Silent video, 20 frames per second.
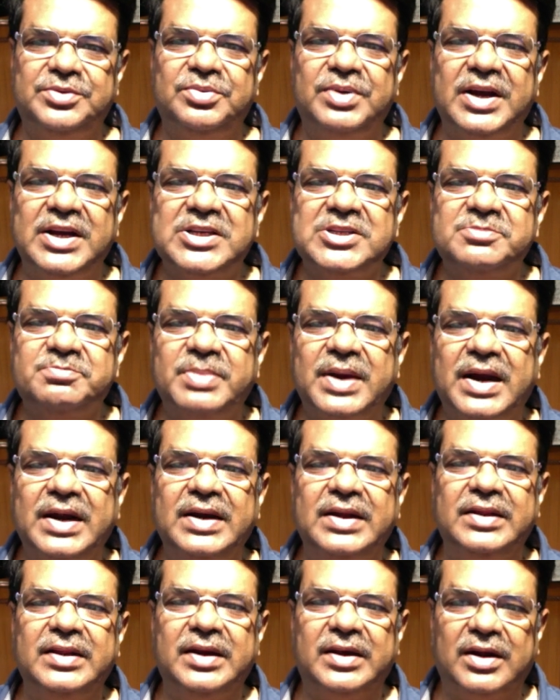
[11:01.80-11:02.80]
to
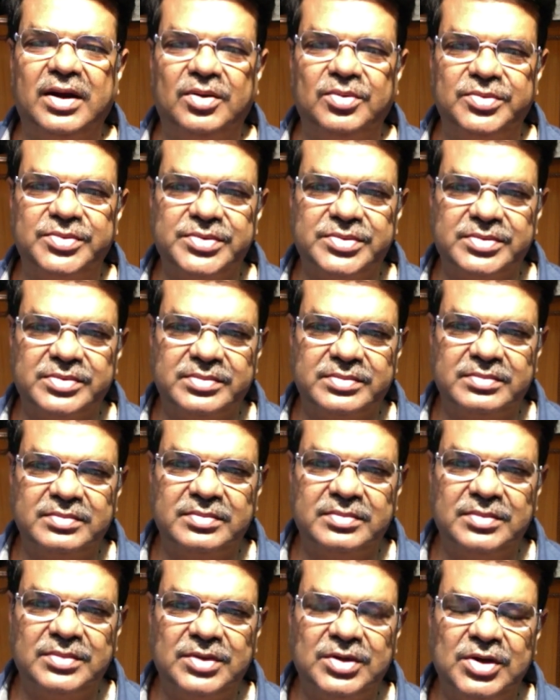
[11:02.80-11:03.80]
expand in that house.
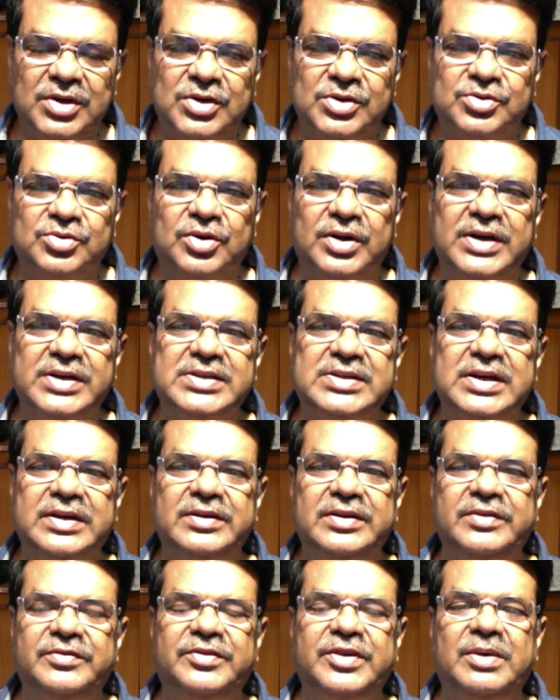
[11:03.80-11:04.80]
So let's say
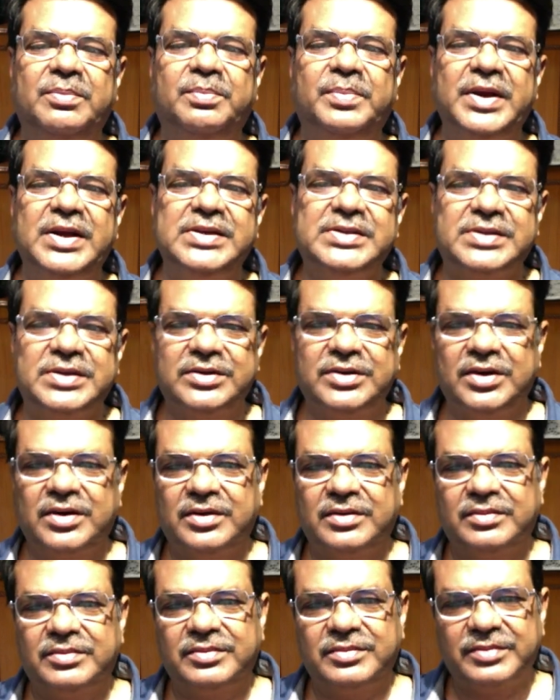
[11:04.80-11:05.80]
if they are placed in